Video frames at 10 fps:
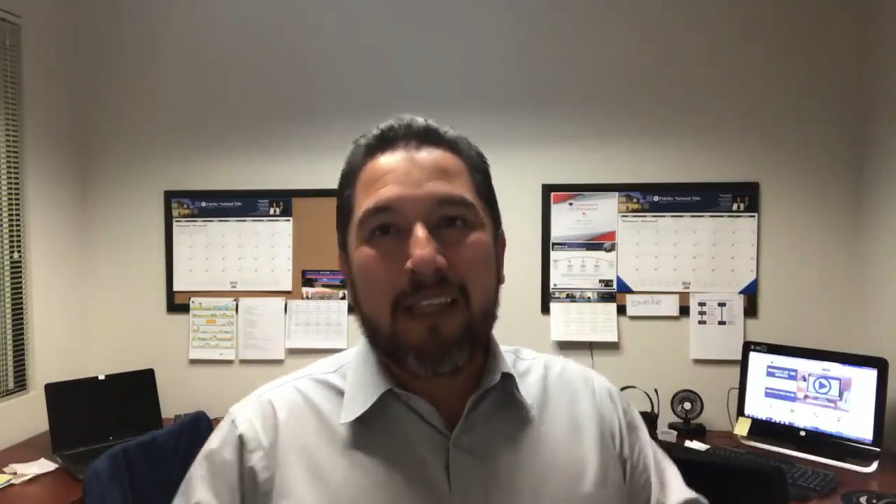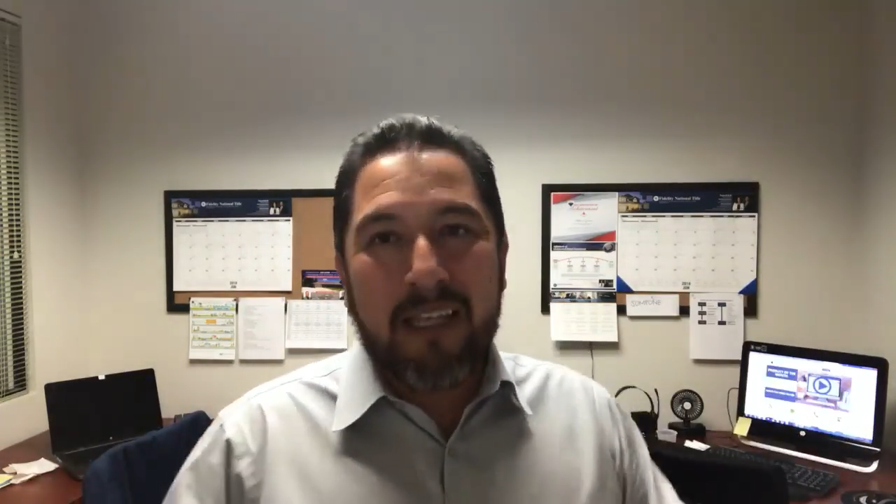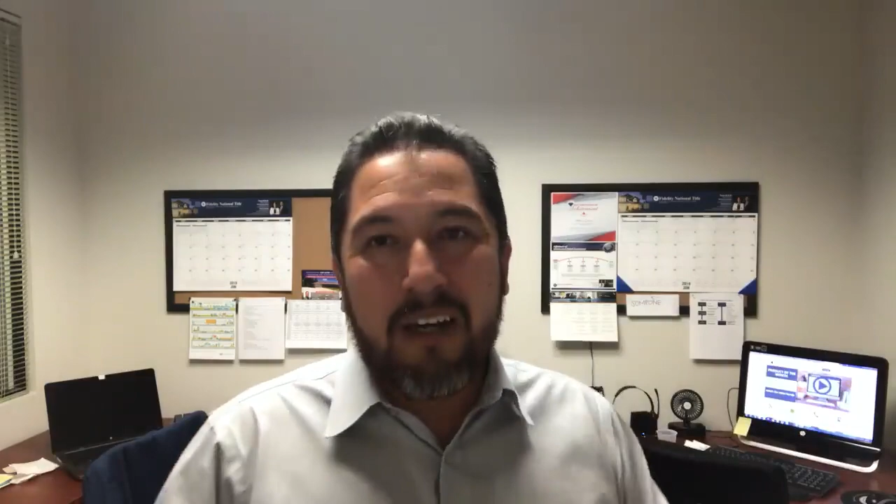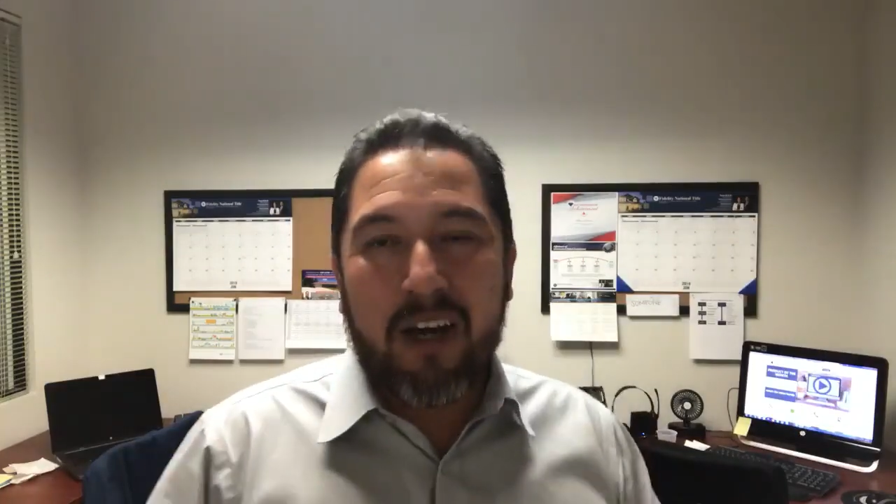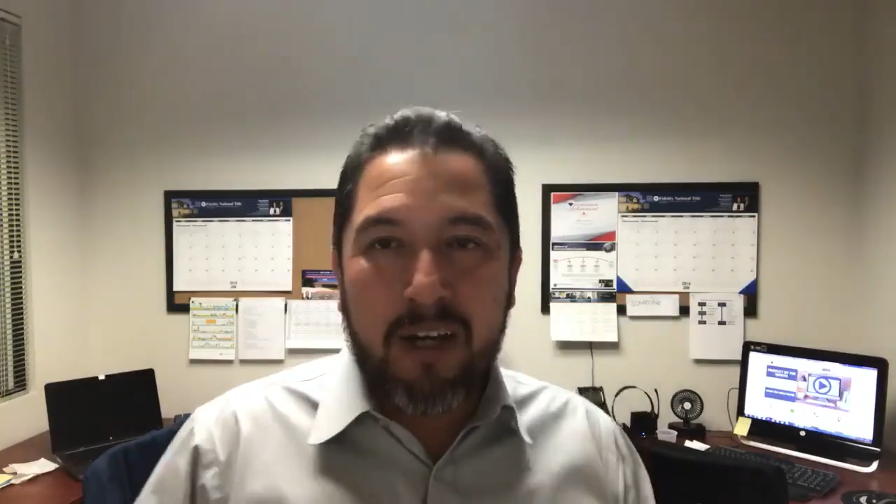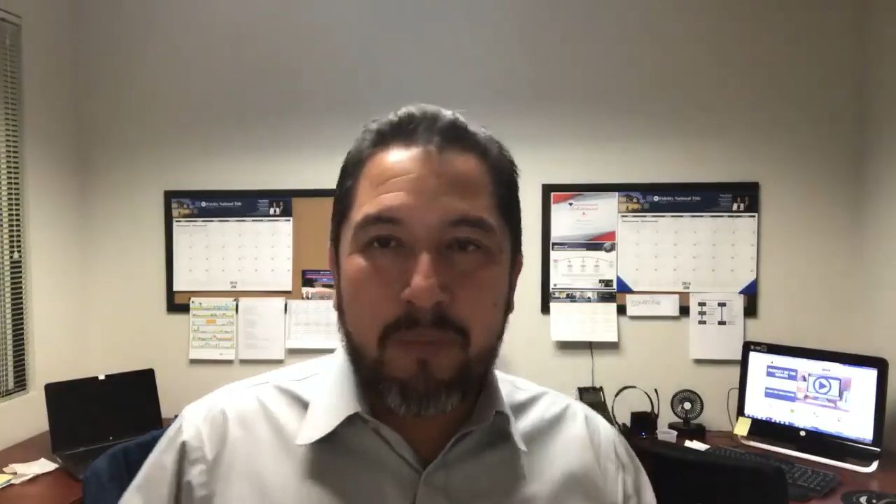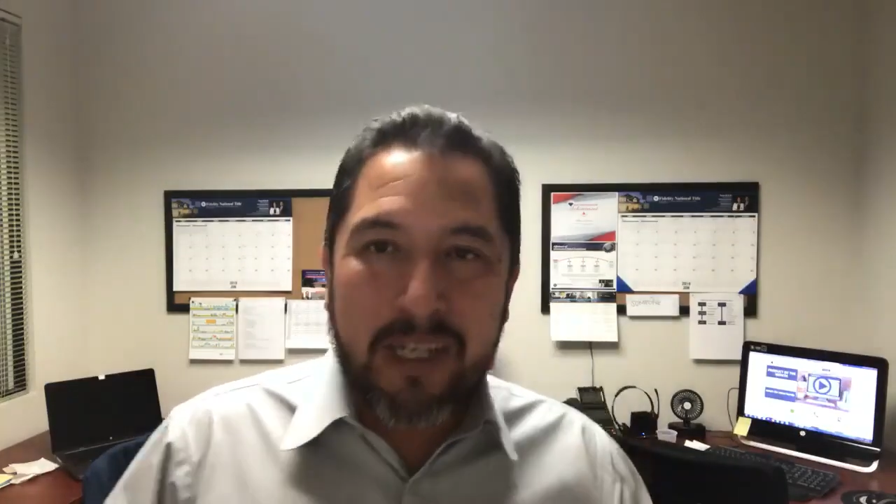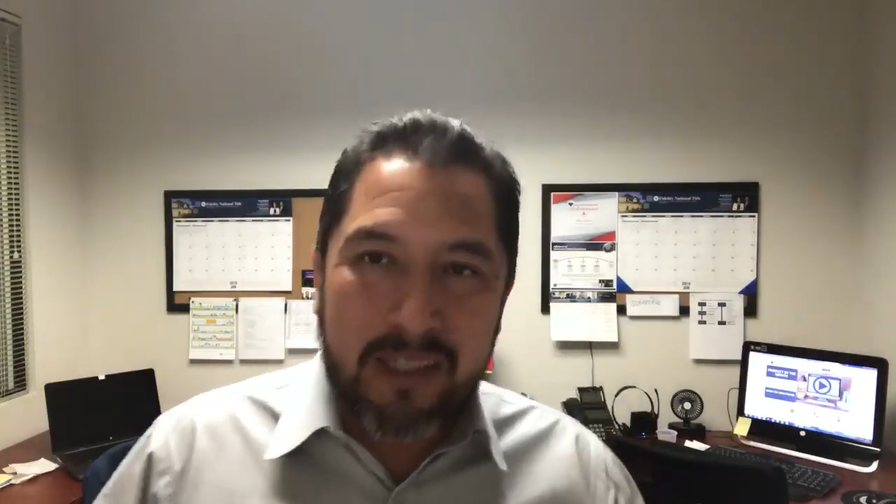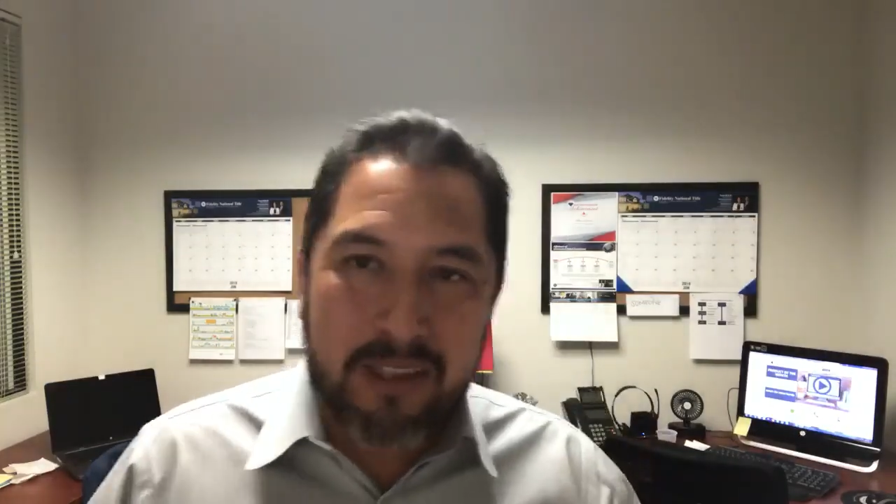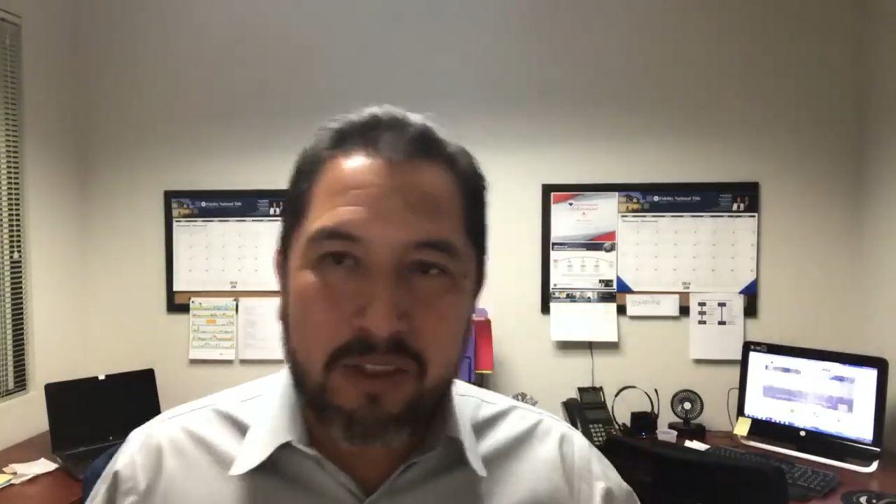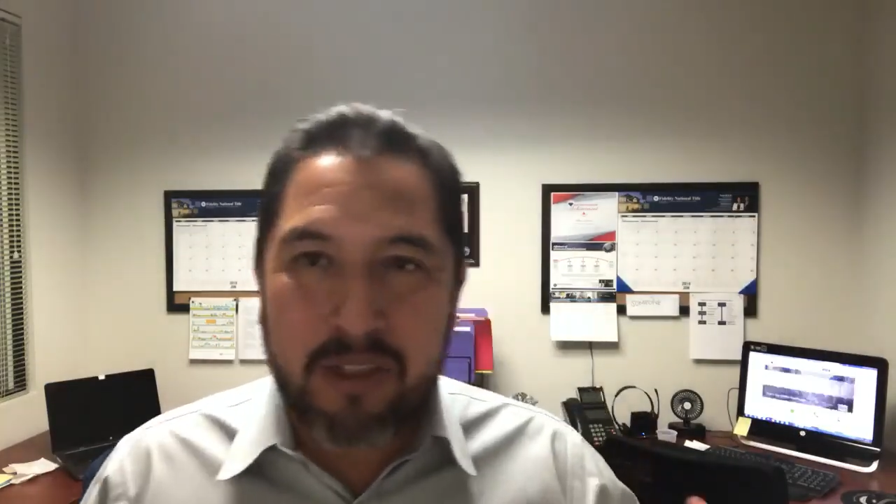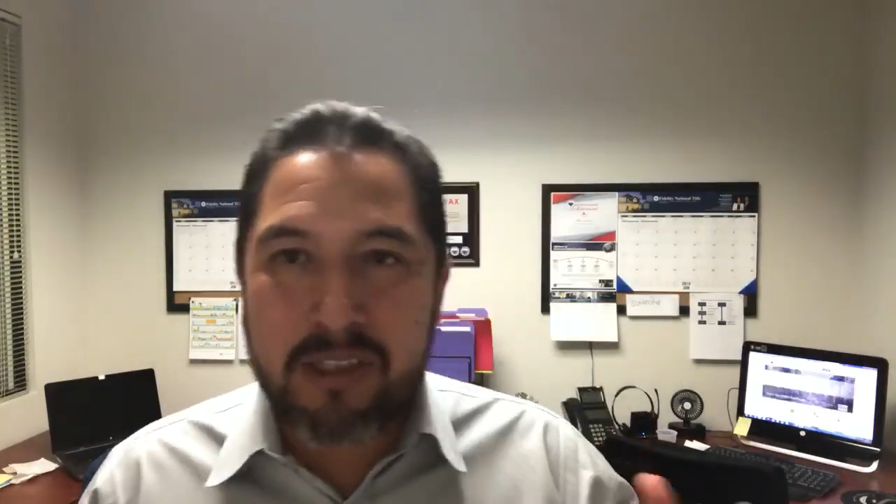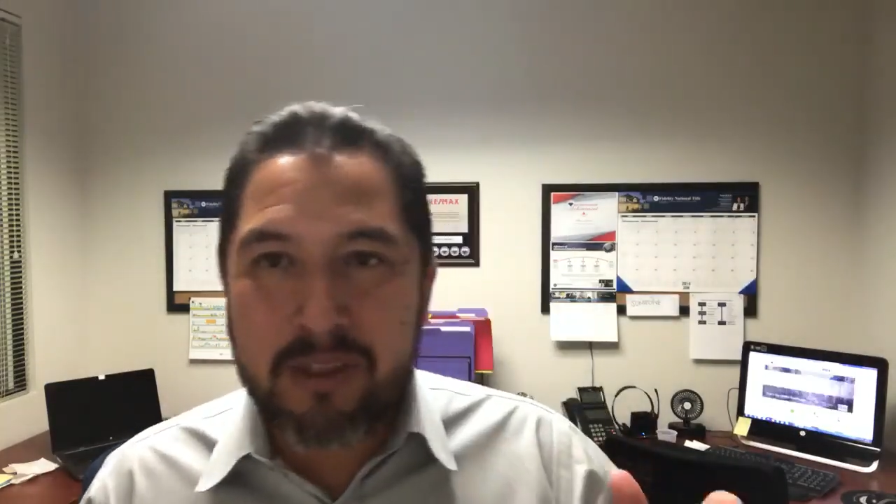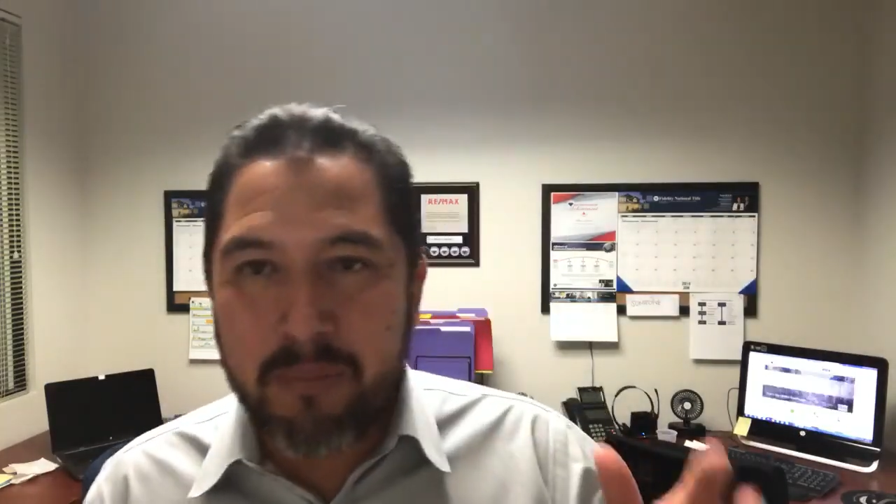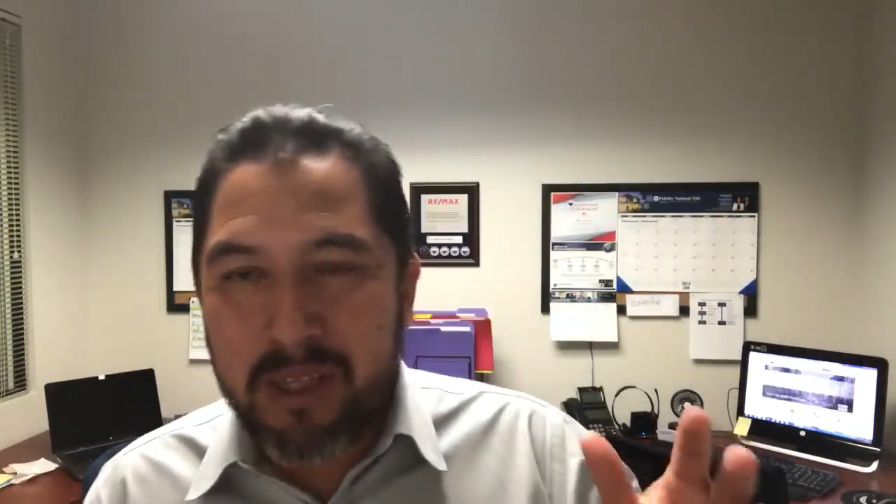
they automatically turn into